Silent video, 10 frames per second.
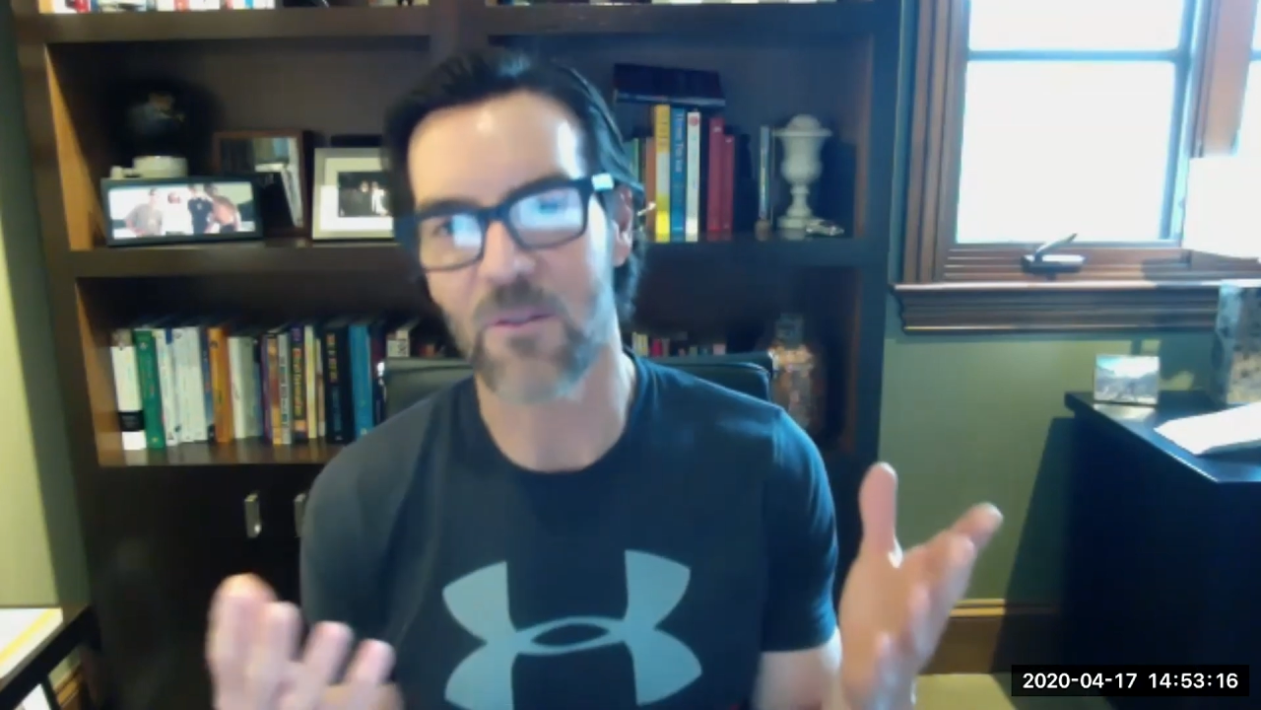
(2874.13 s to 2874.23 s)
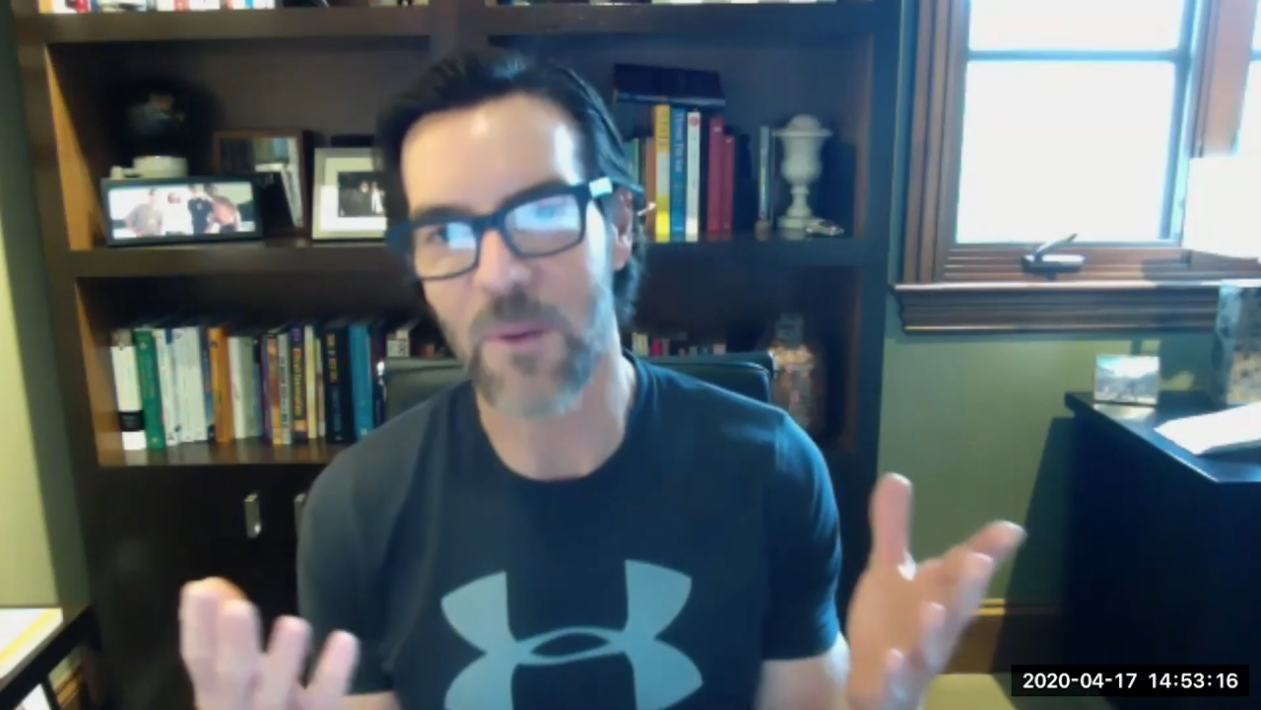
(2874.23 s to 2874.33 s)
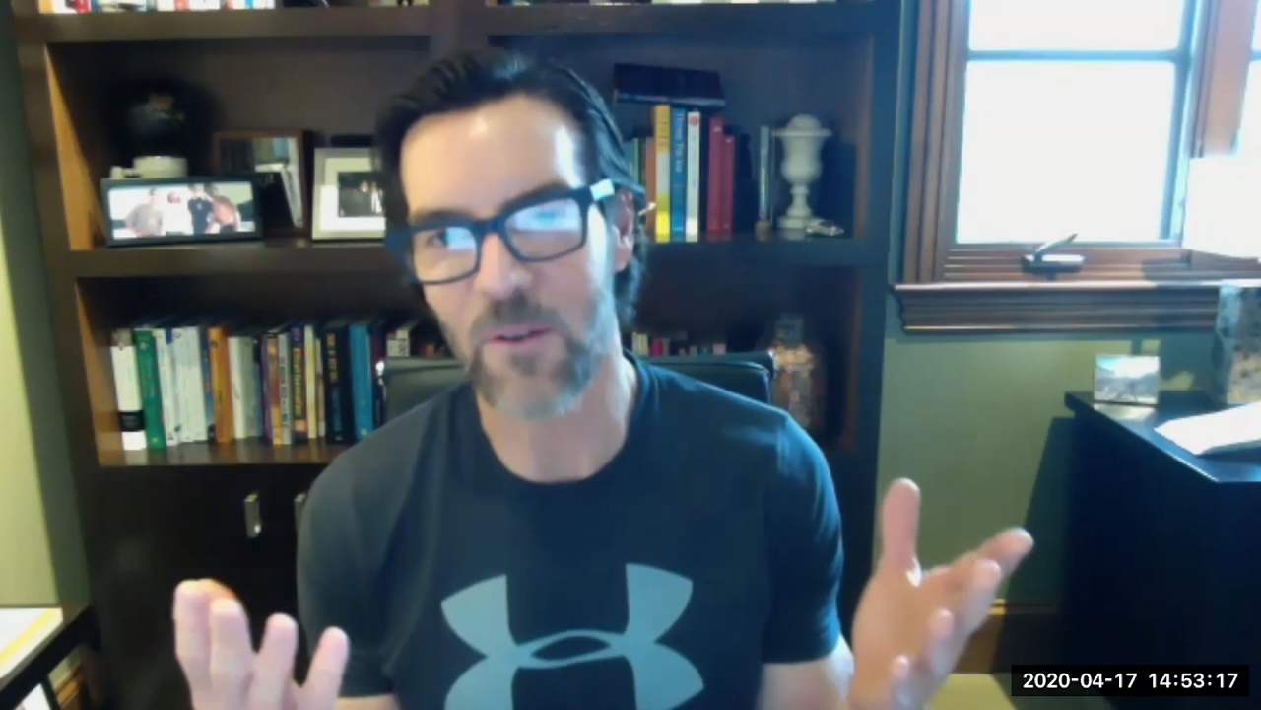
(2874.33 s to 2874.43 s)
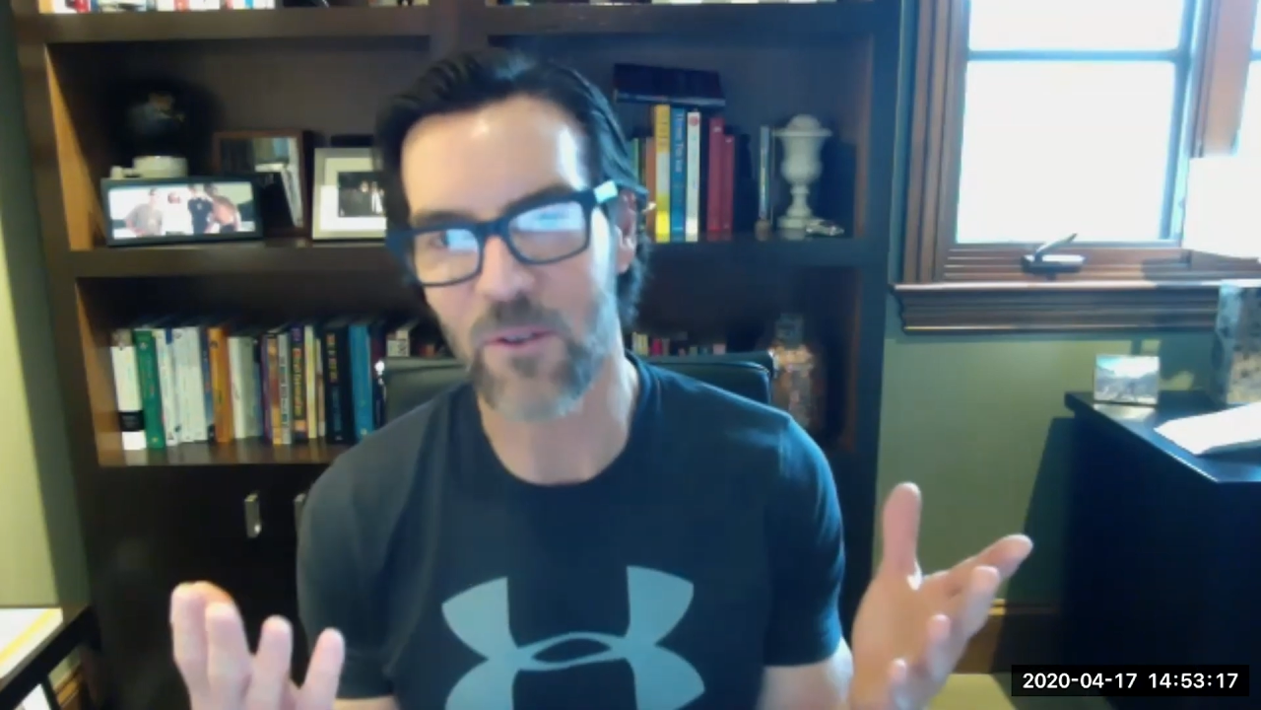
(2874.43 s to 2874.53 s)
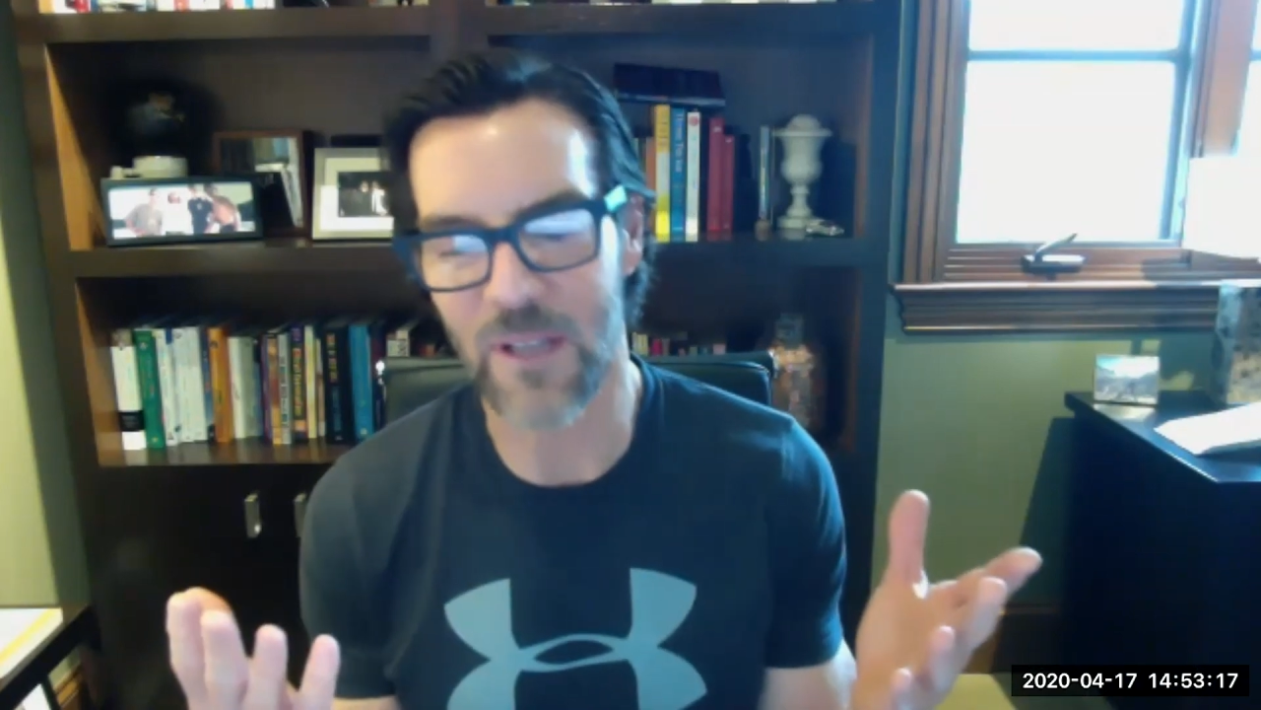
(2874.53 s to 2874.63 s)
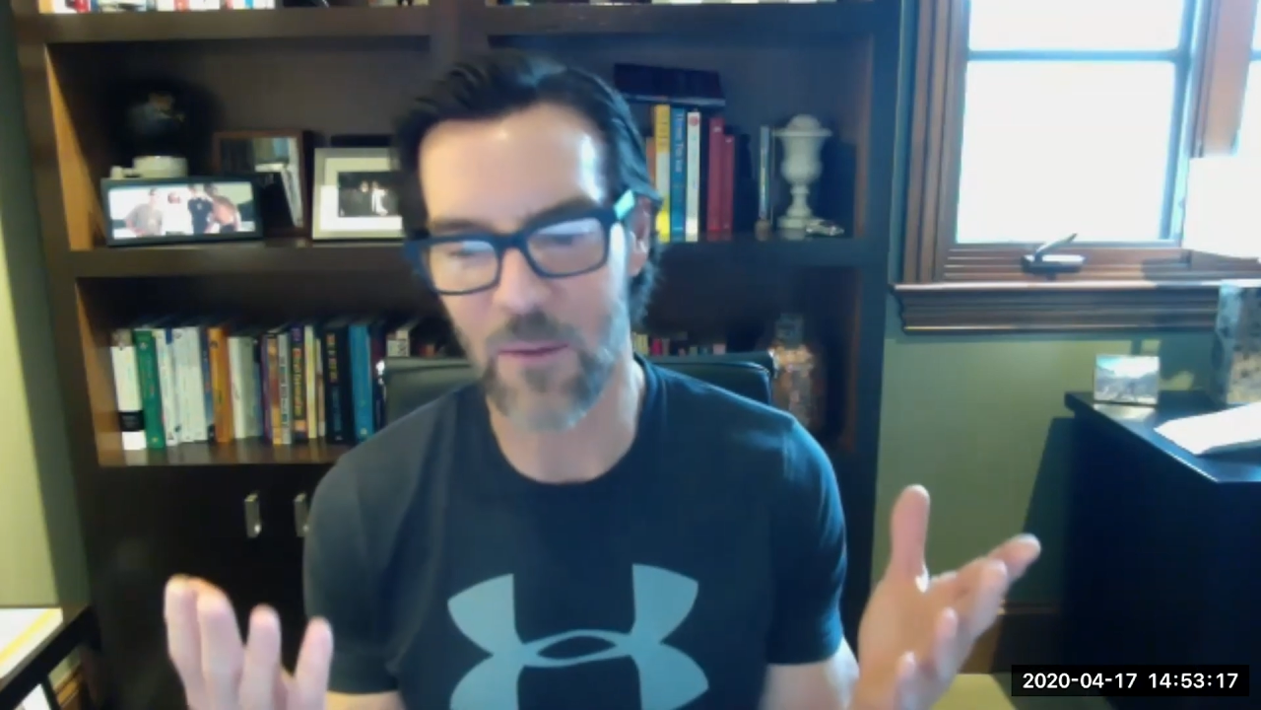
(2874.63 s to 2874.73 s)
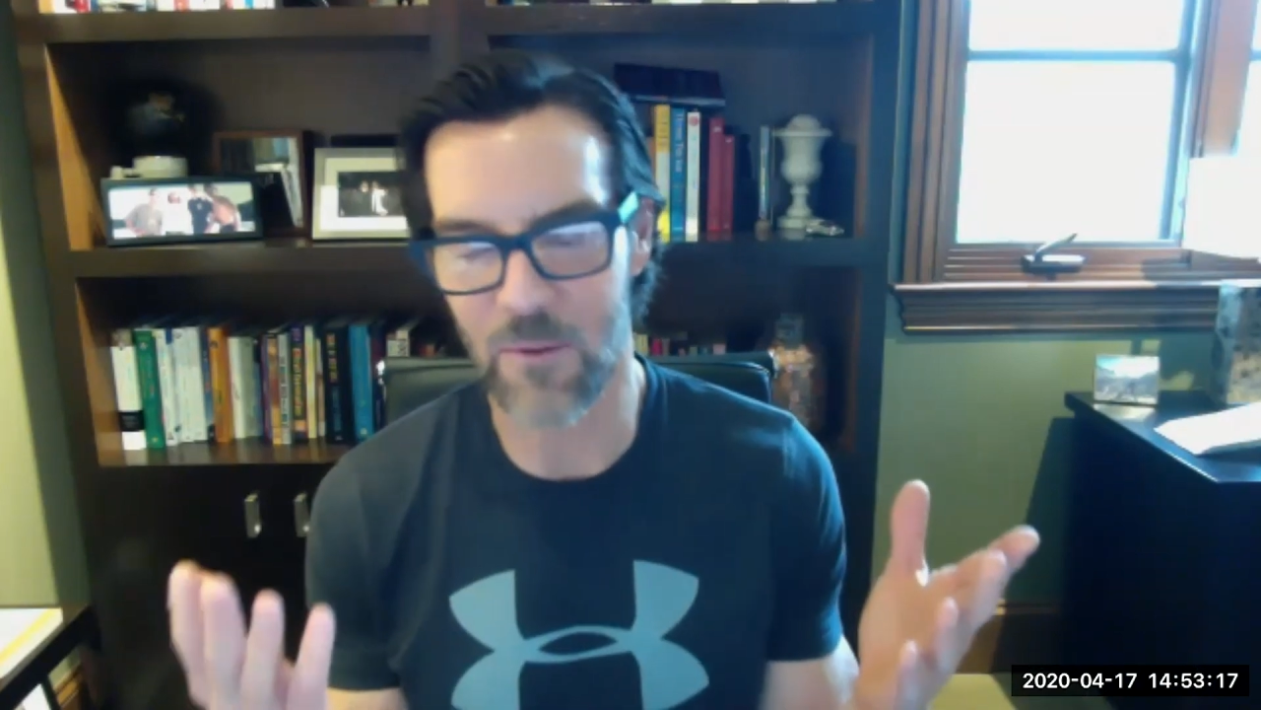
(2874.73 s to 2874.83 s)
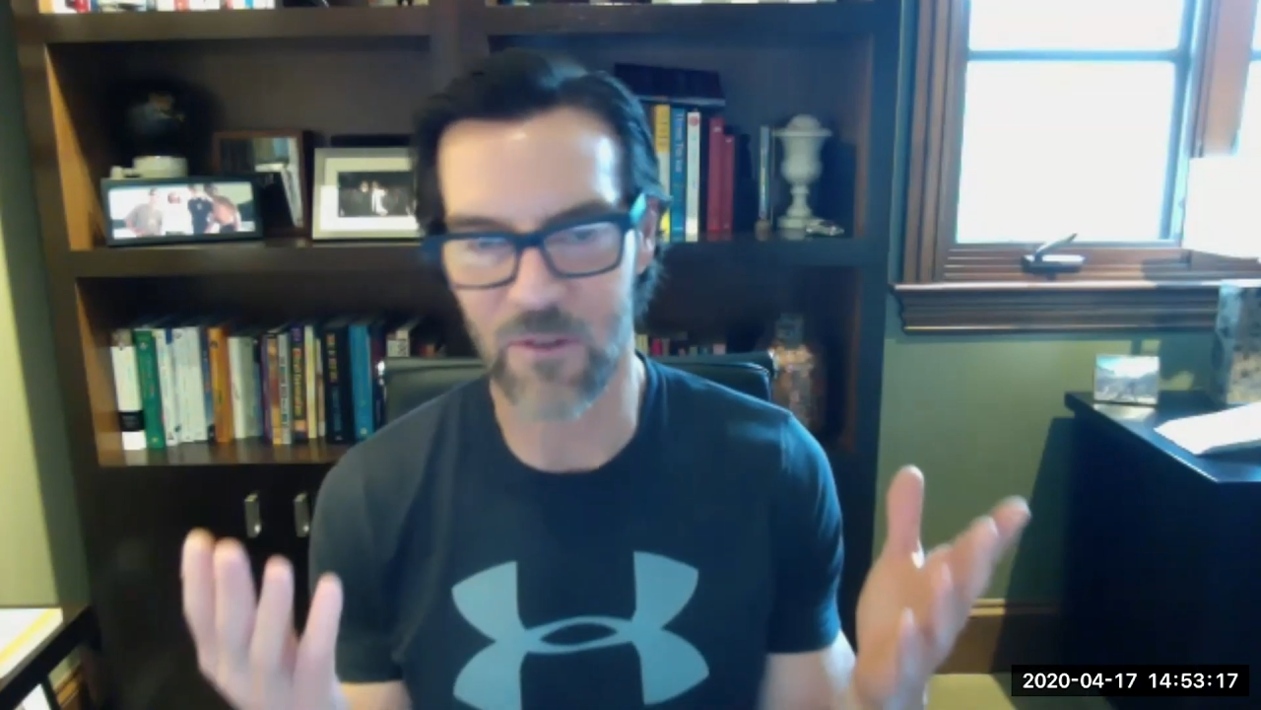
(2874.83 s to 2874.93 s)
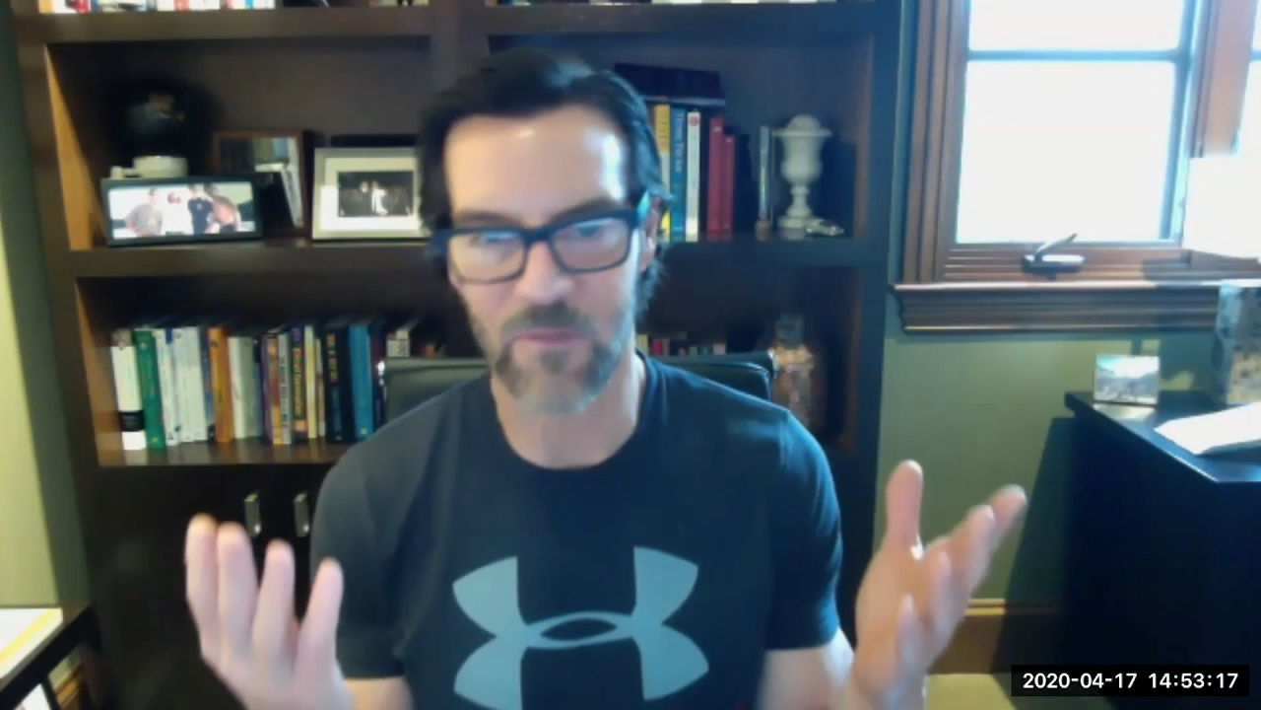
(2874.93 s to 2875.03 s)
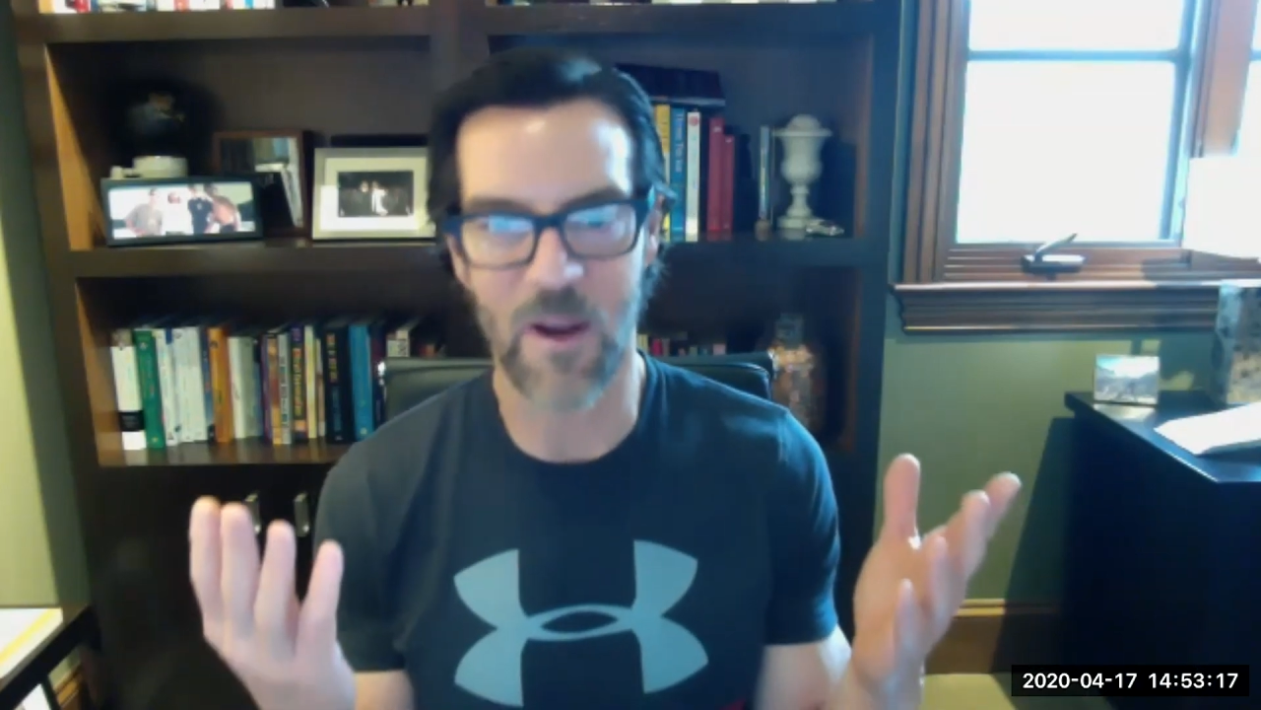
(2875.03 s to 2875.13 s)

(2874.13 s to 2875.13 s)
especially now with this